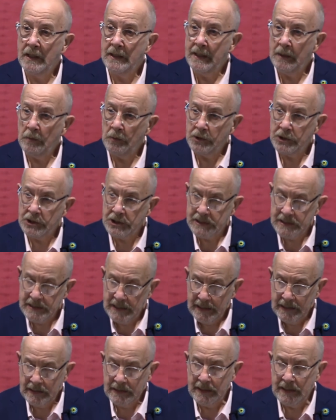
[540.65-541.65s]
they would
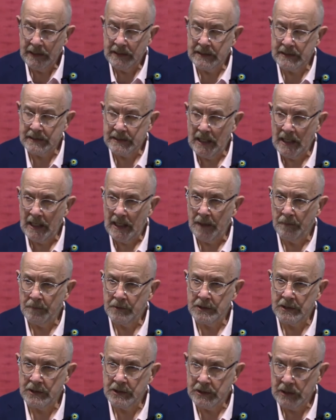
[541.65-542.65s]
sing these
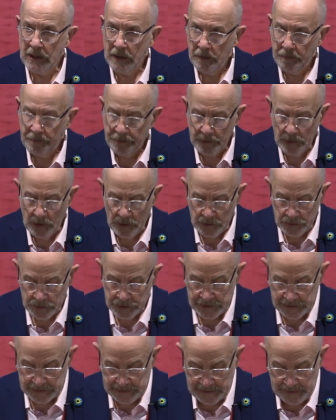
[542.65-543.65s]
psalms as they
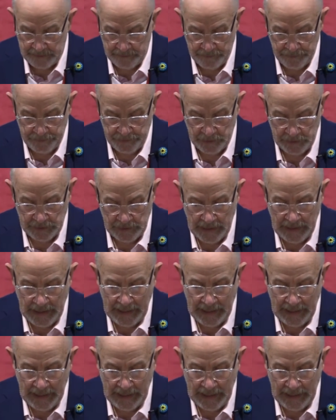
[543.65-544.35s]
approached the temple.